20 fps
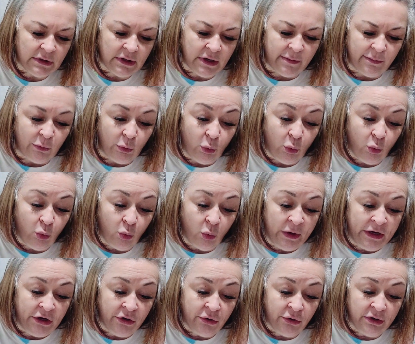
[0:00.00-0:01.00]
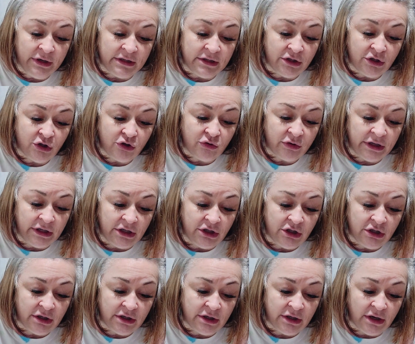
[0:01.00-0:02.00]
I'm weird and strange
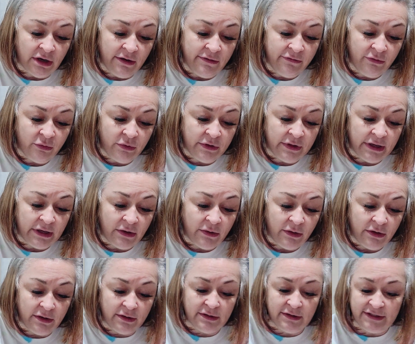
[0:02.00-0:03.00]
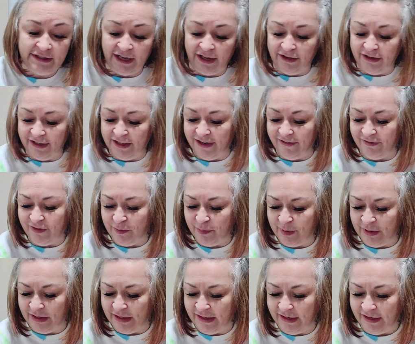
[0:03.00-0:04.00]
enough without telling
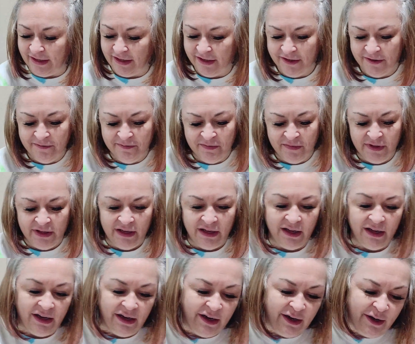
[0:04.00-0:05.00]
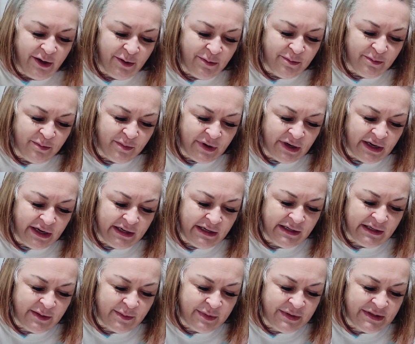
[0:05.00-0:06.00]
everybody my
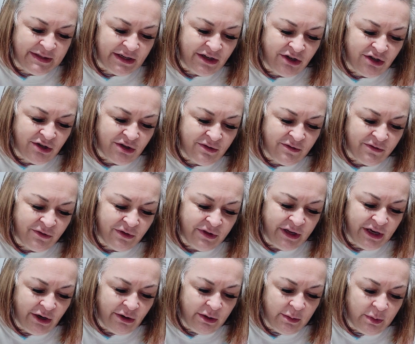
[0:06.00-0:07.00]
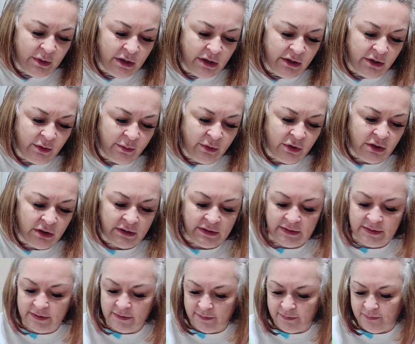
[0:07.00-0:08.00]
obsession for the Harry Potter
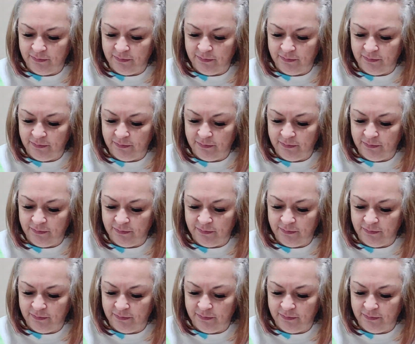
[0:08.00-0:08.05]
books.